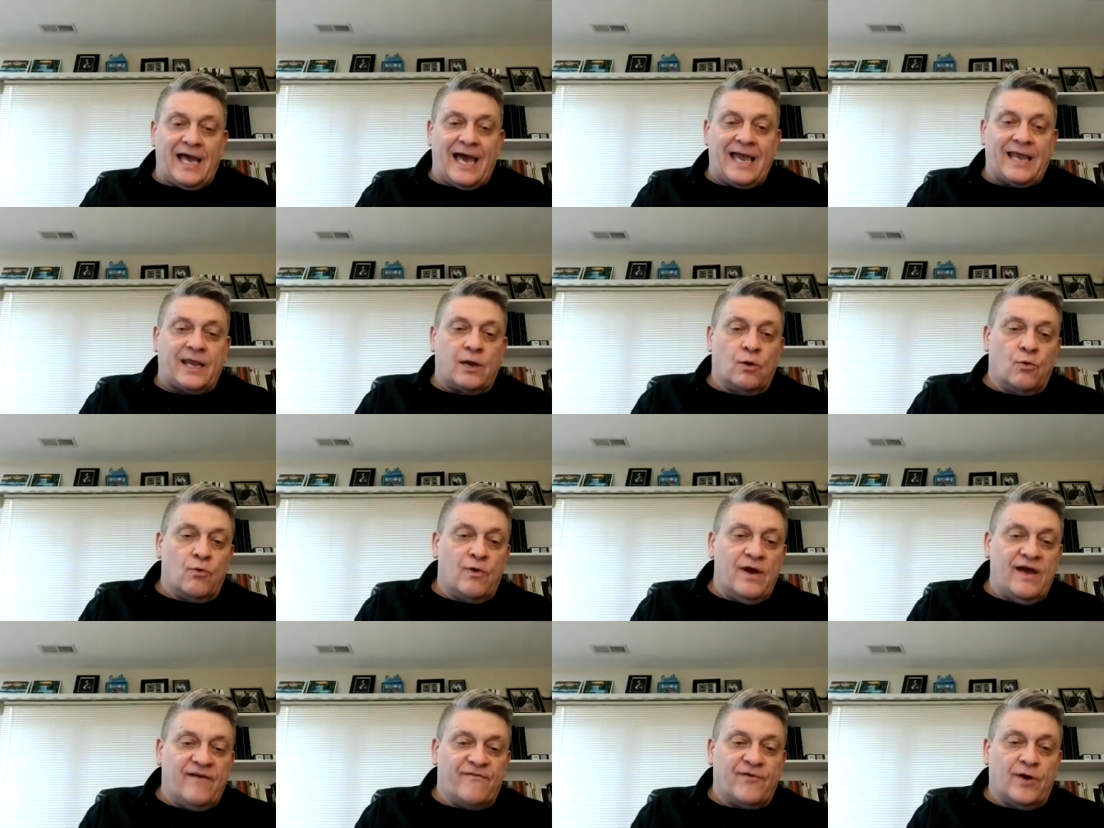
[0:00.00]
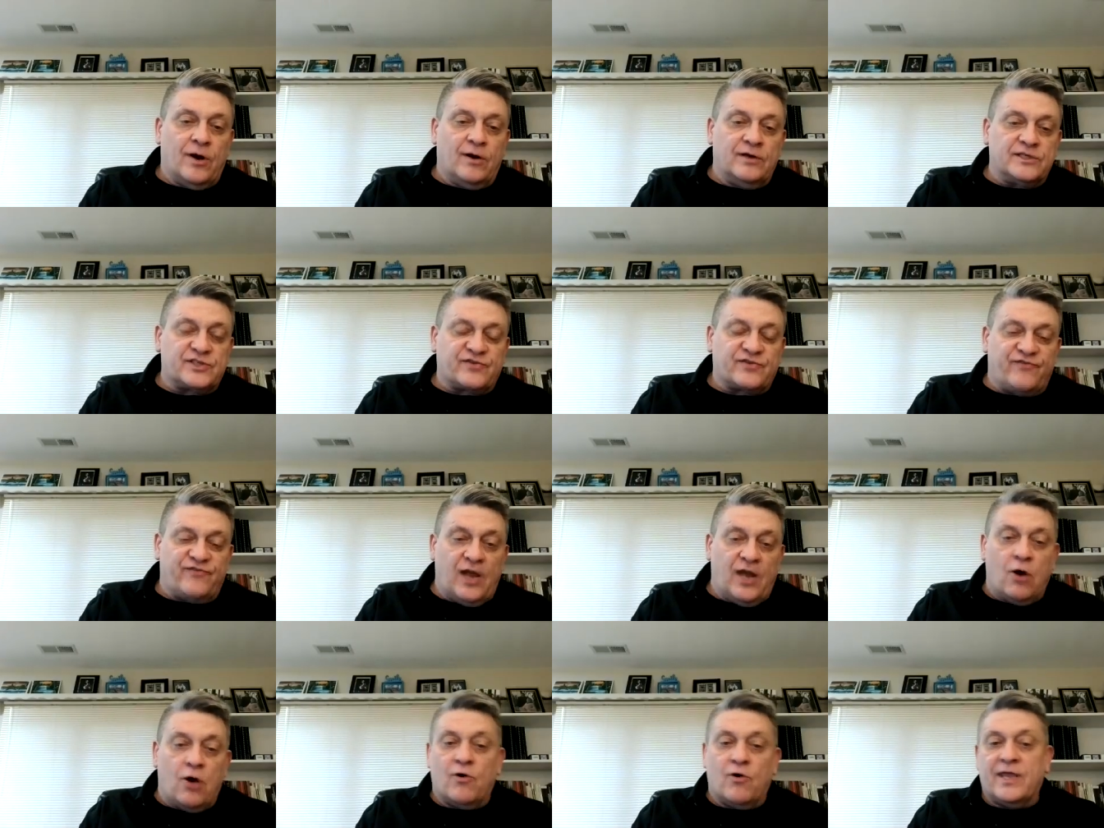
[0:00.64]
like a river is
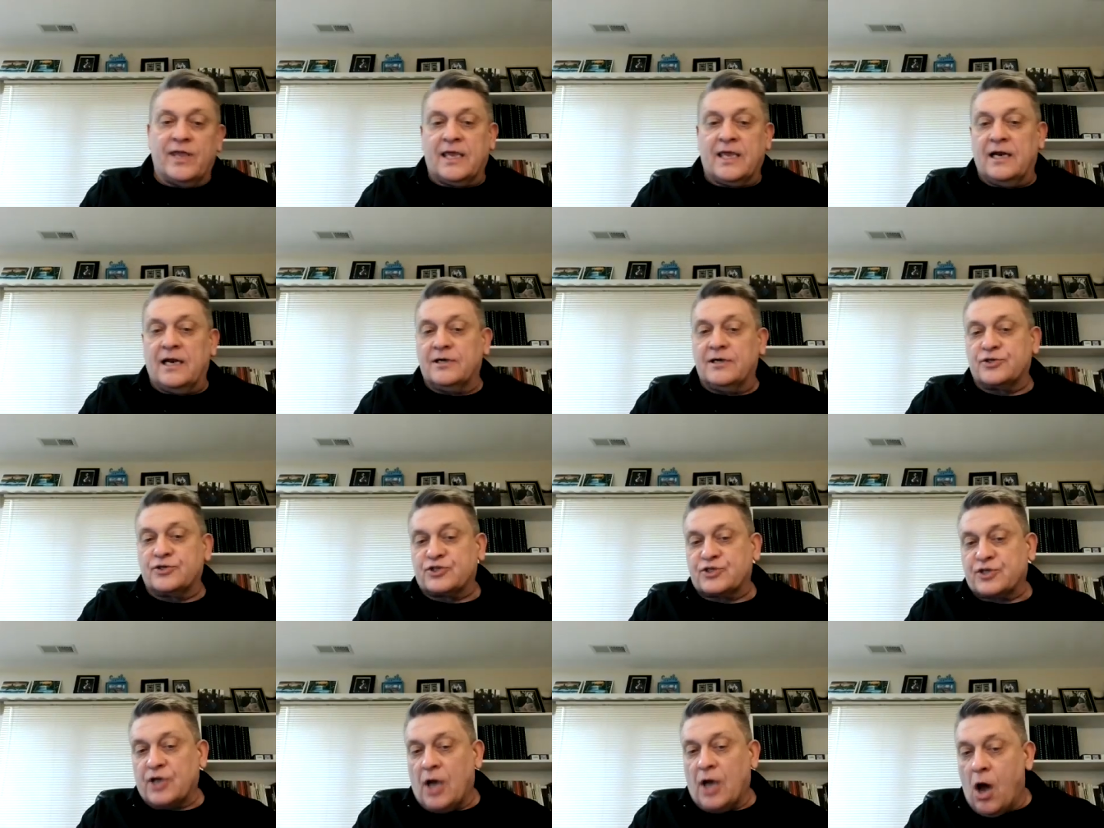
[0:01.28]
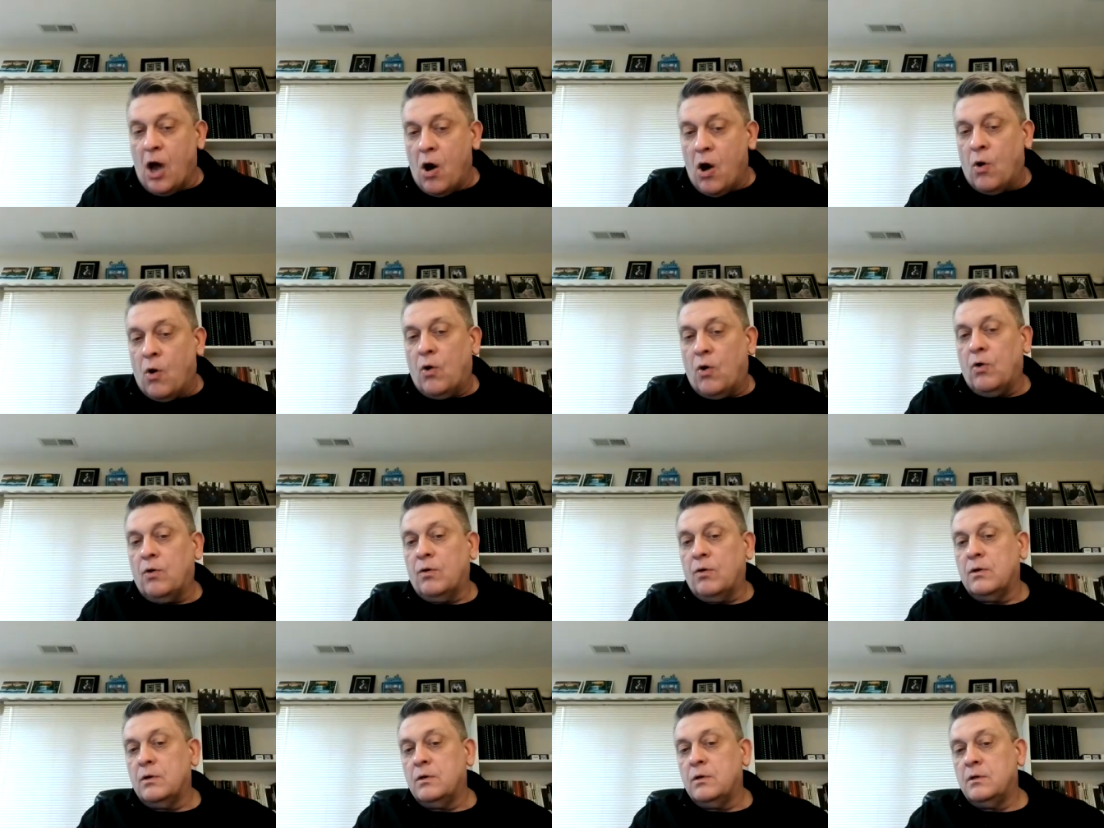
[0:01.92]
flowing in our
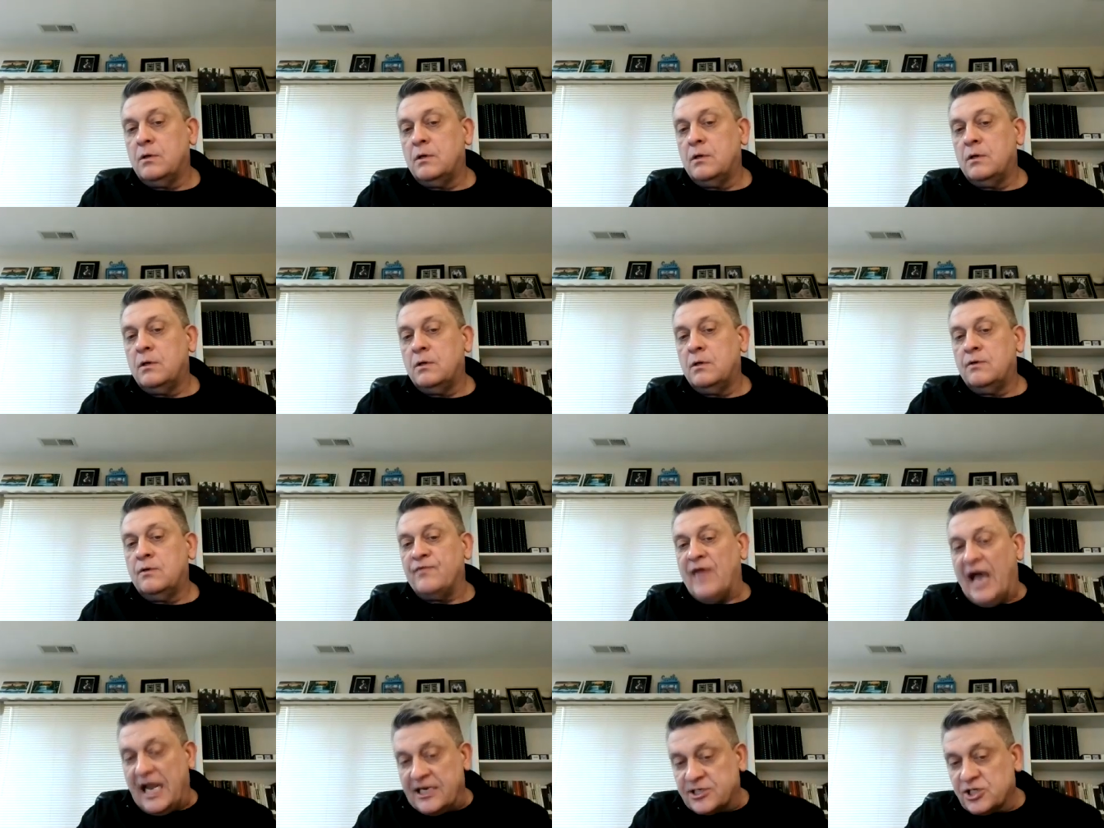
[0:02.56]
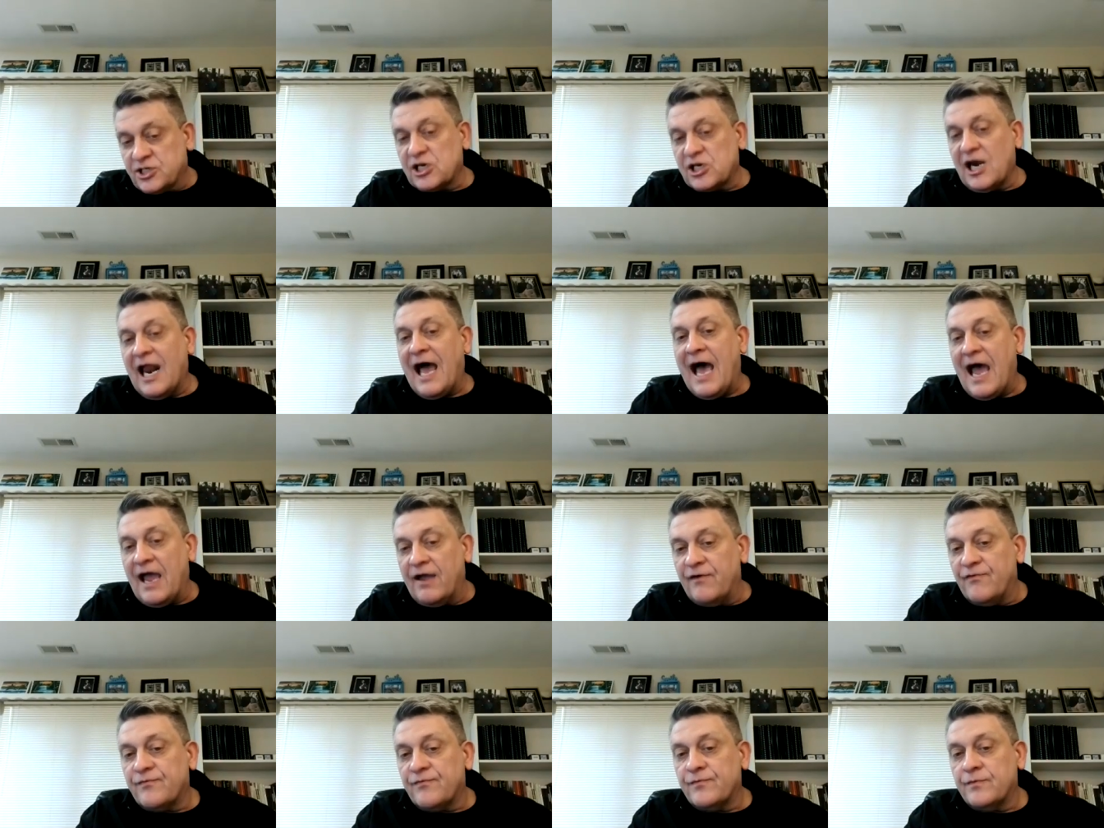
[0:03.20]
soul, that's
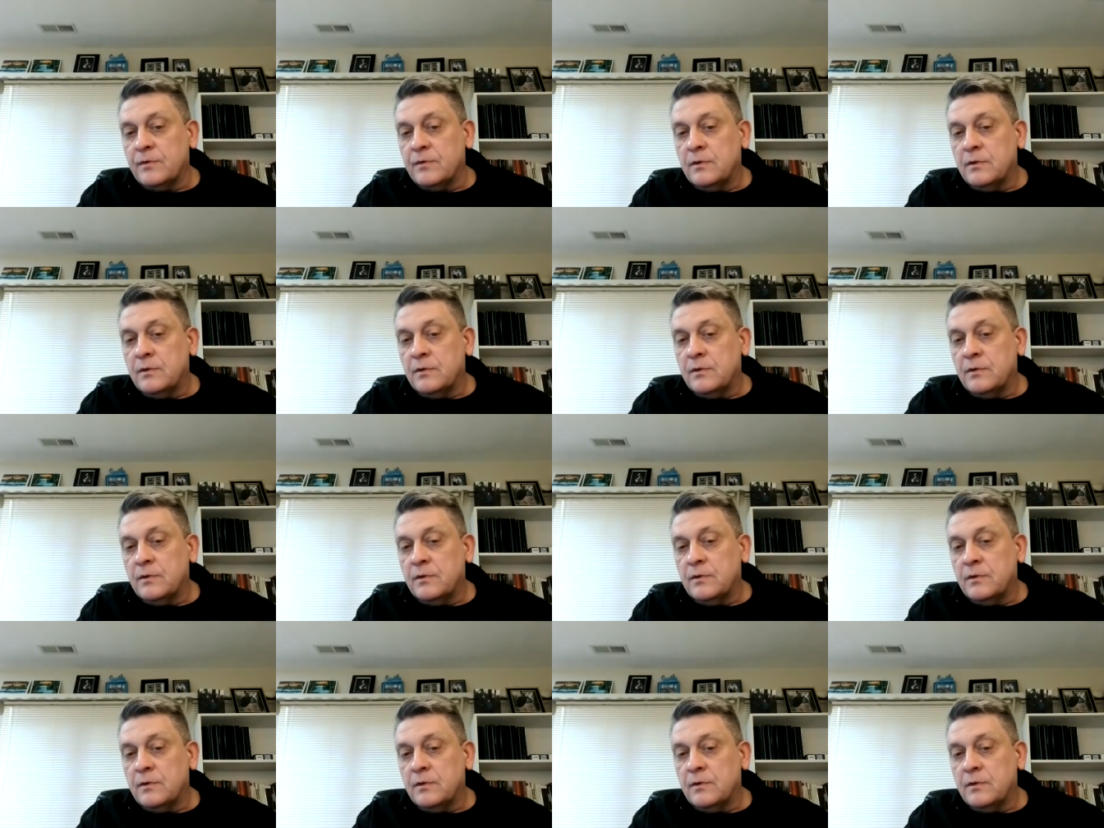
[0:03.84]
life.